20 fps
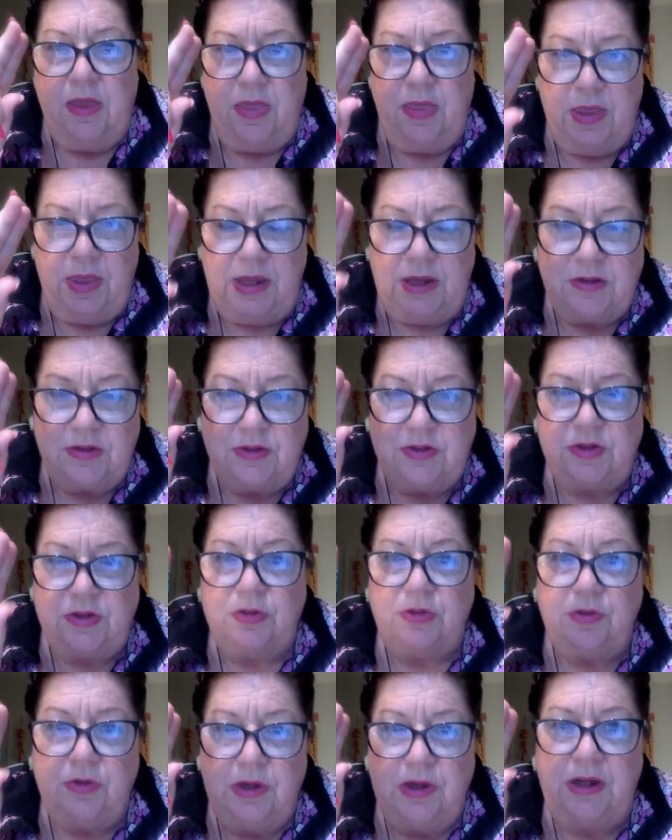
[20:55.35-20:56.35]
These 2
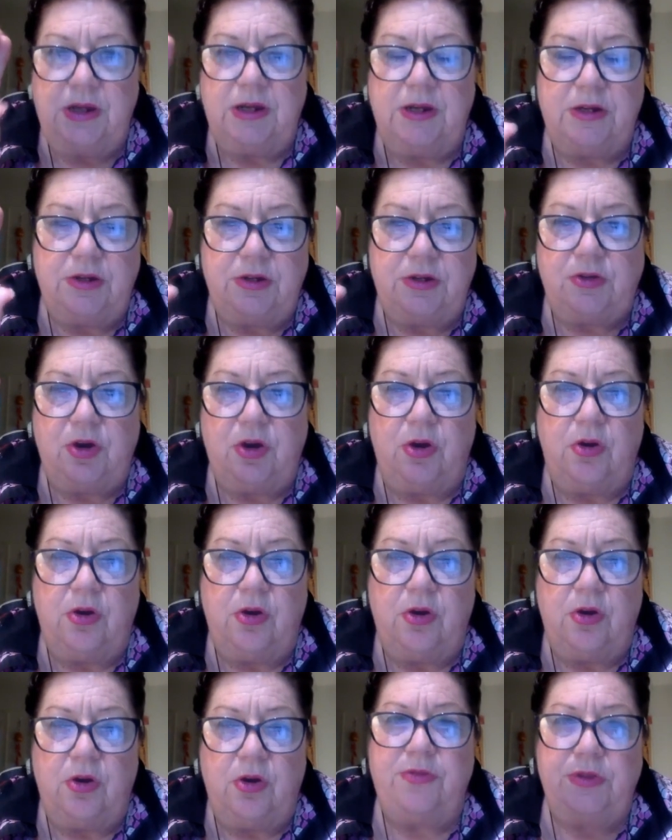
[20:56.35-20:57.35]
years are
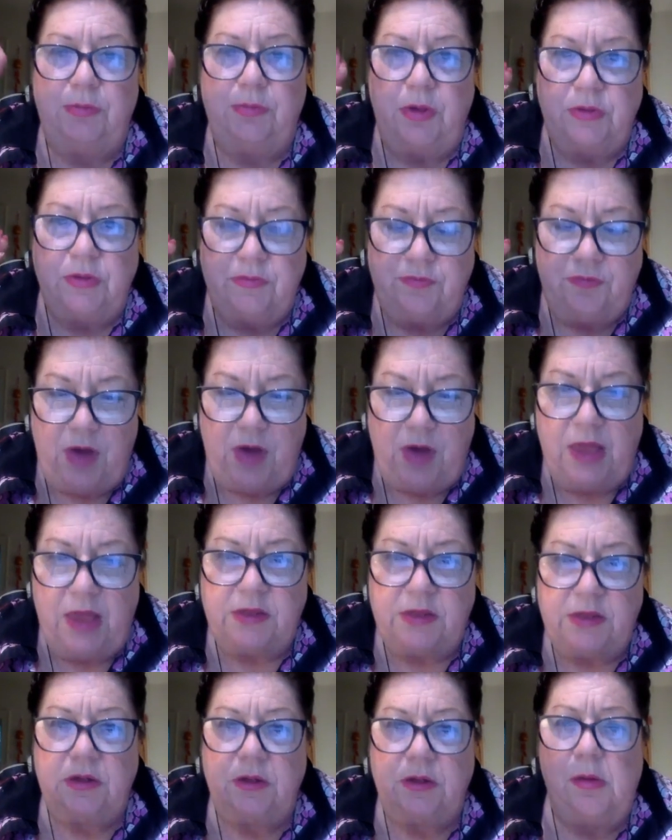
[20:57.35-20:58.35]
often the most
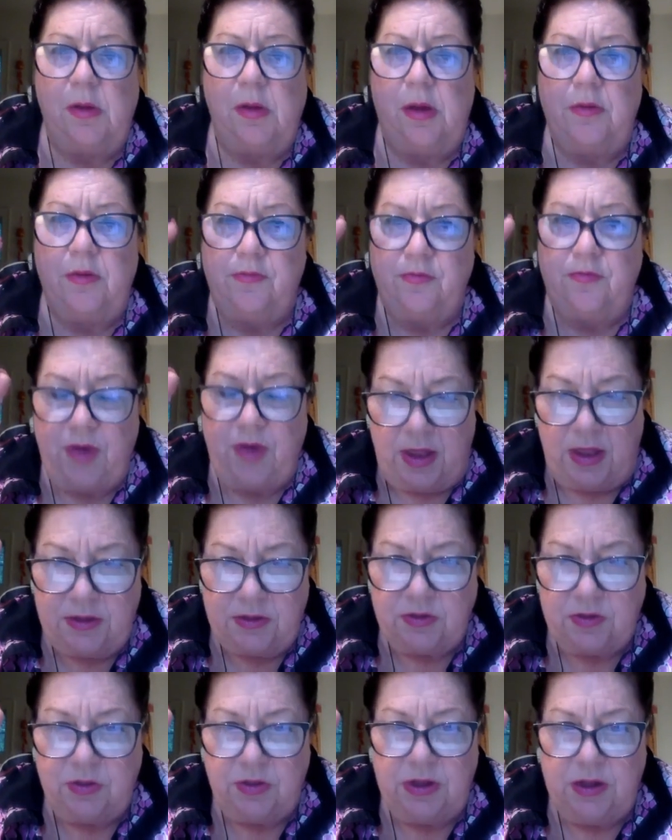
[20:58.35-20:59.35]

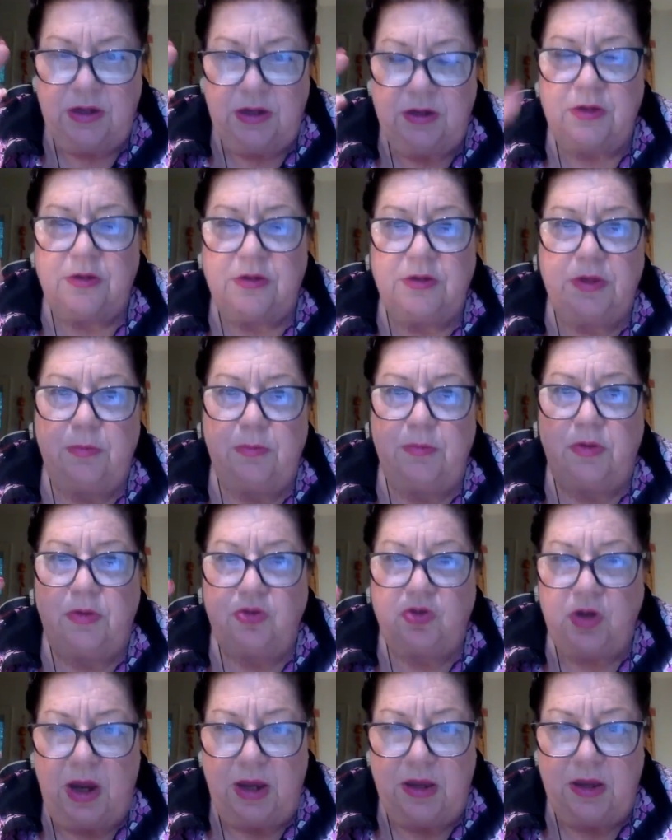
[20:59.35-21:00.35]
volatile years, the most
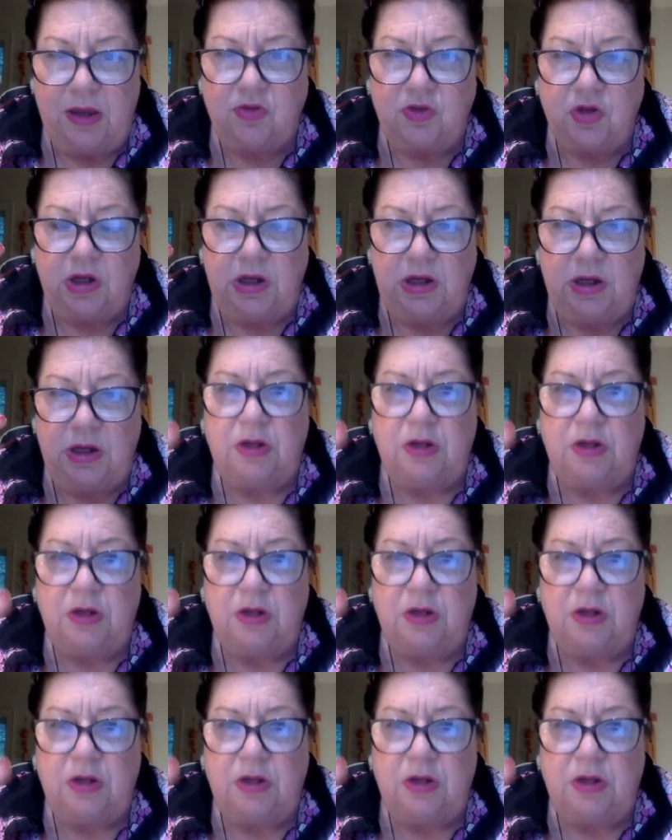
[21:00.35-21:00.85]
challenging